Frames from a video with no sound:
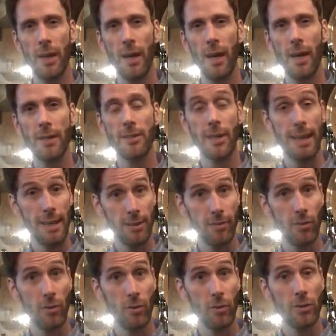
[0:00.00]

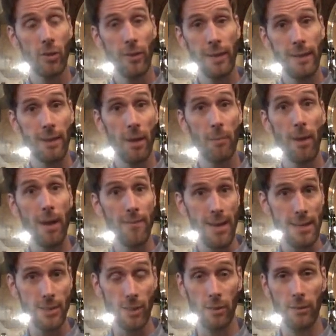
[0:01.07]
to India by
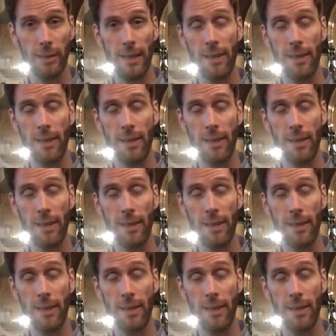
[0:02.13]
vessel,